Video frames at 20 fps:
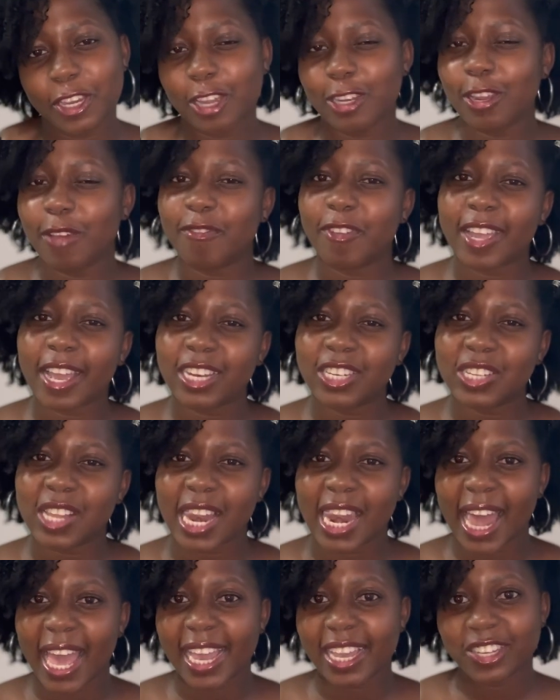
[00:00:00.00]
Don't forget to
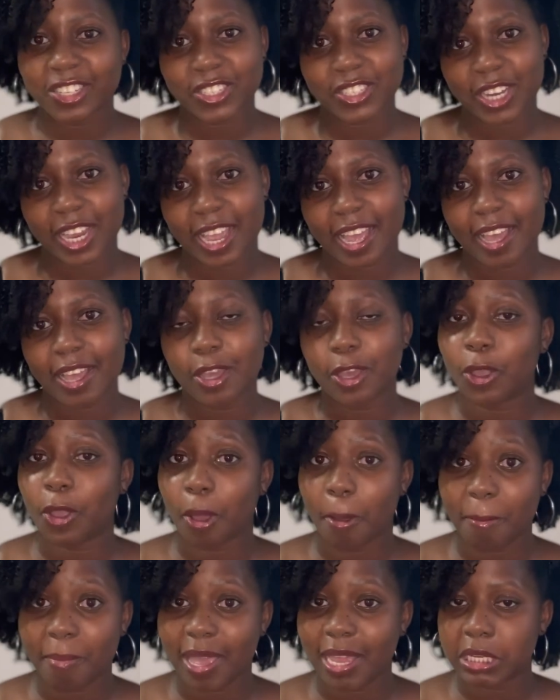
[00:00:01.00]
like, share,
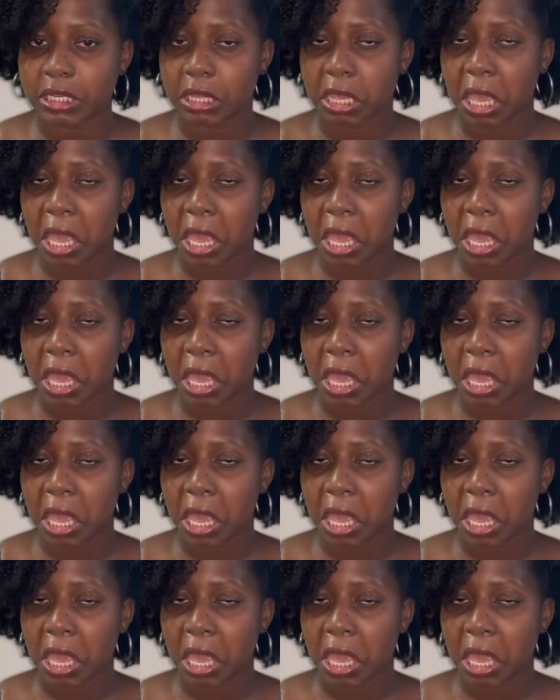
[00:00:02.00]
comment,